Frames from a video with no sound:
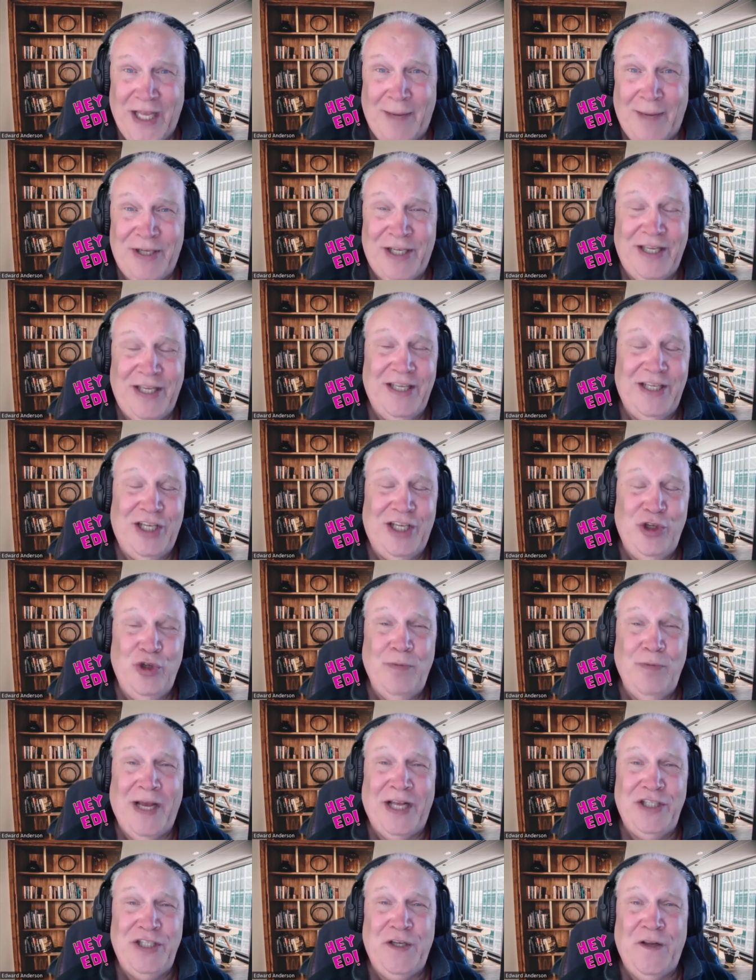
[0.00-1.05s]
I mean, can you
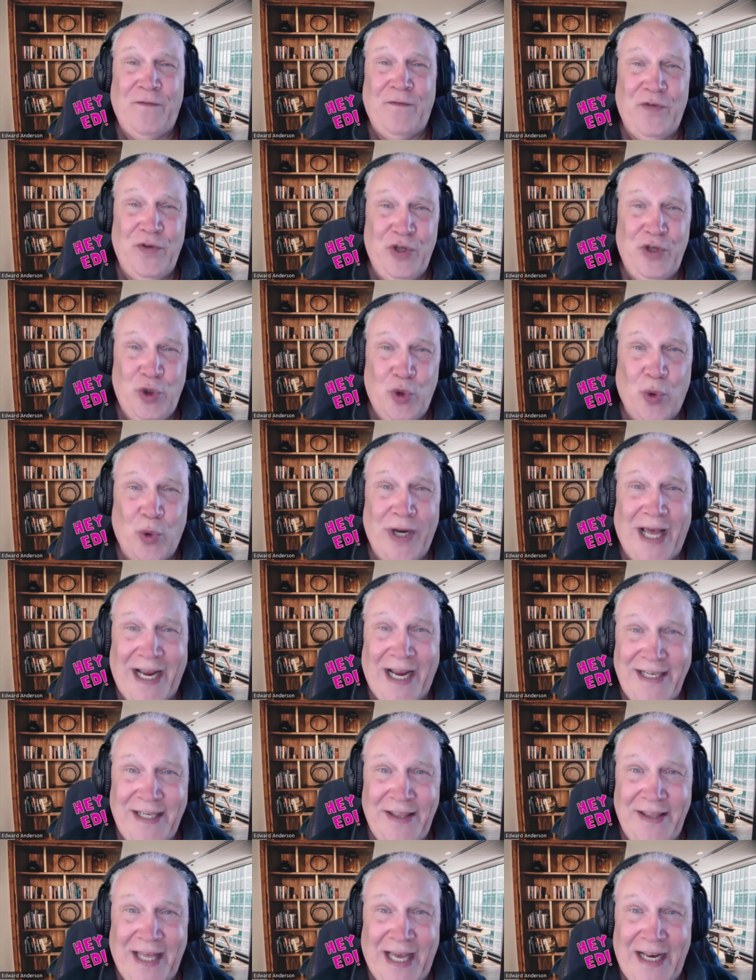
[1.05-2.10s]
imagine if you and I
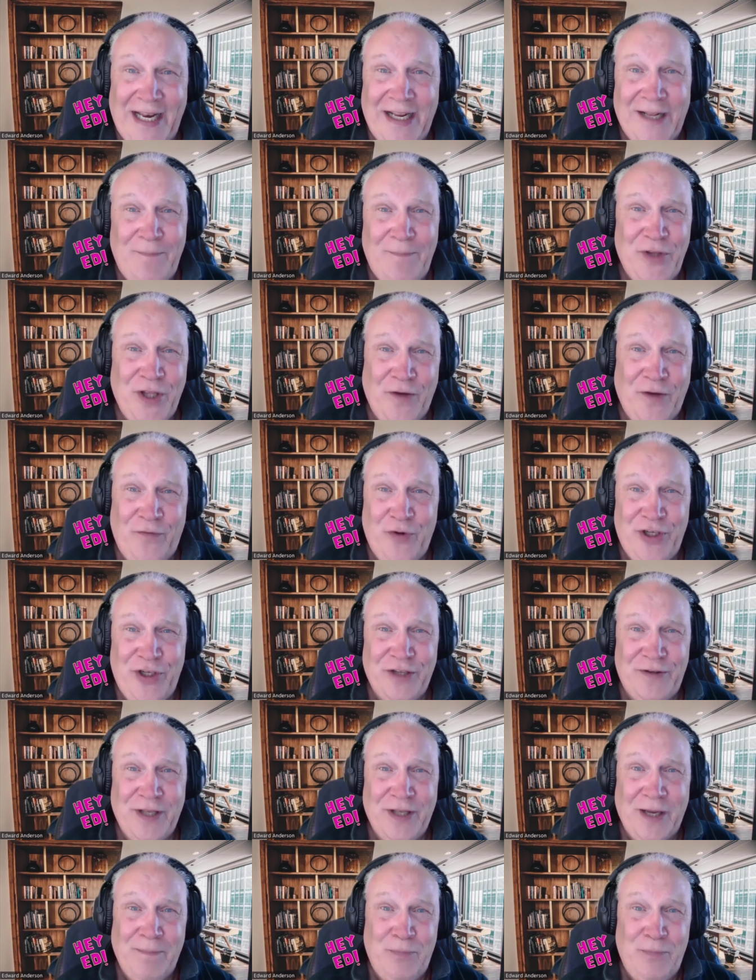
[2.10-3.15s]
did that? If we
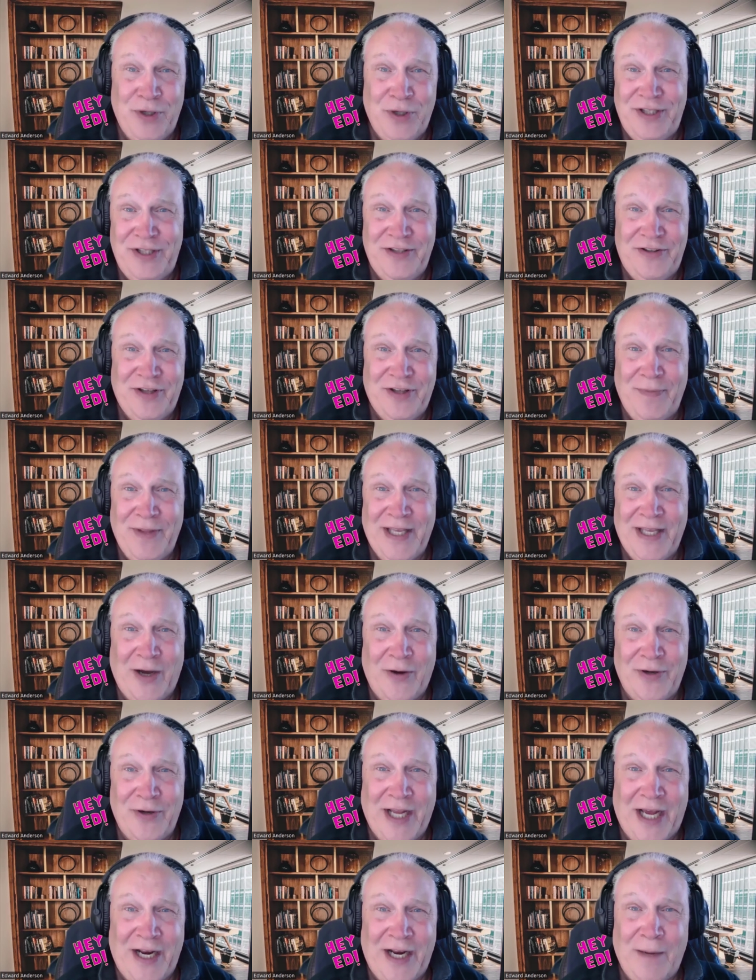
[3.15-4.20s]
just printed something
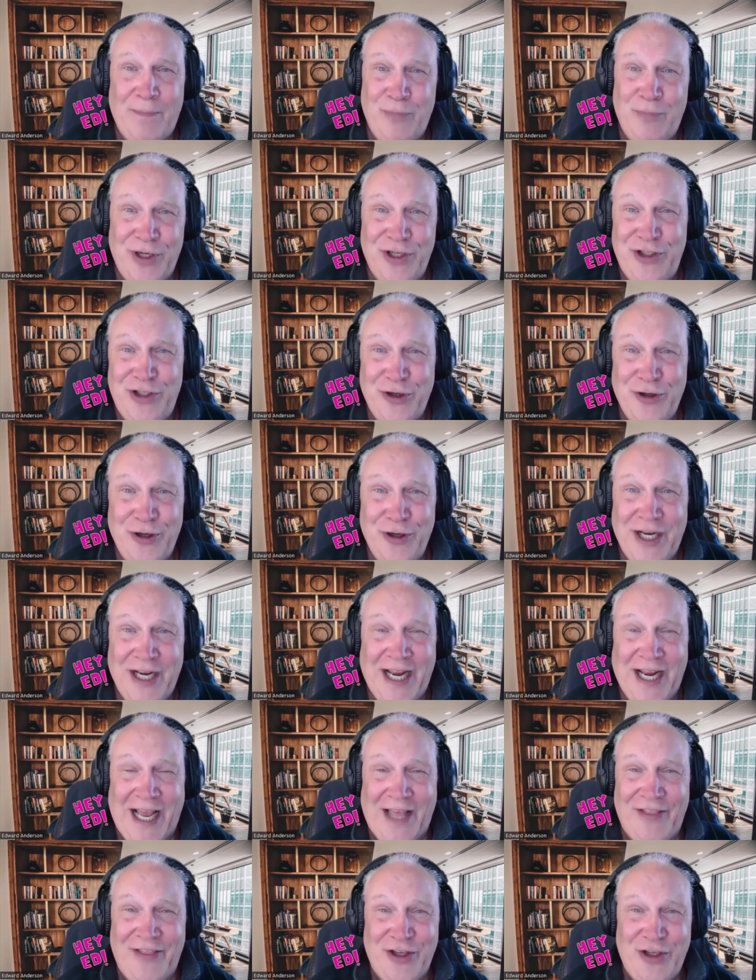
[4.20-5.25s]
out on our printer
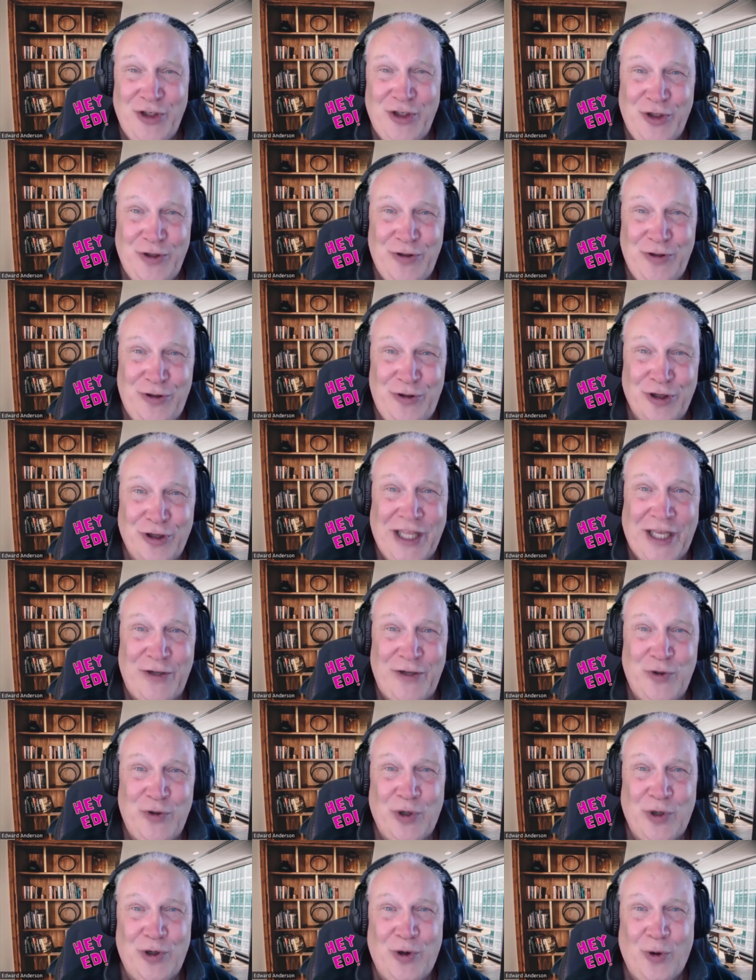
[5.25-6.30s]
and then took that
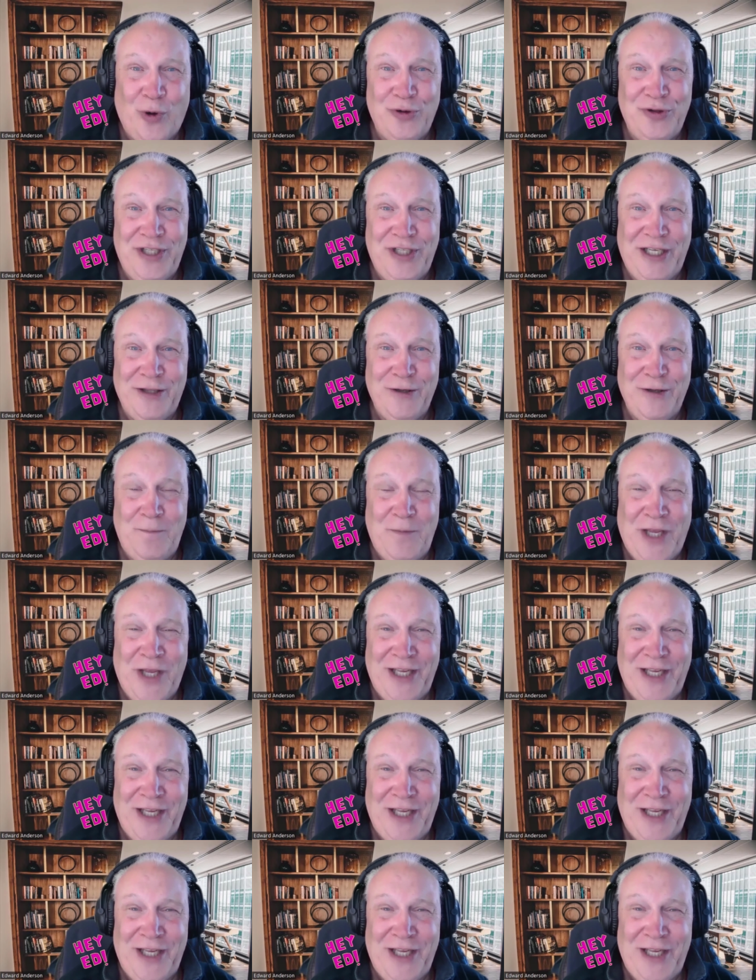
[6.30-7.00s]
to a gold dealer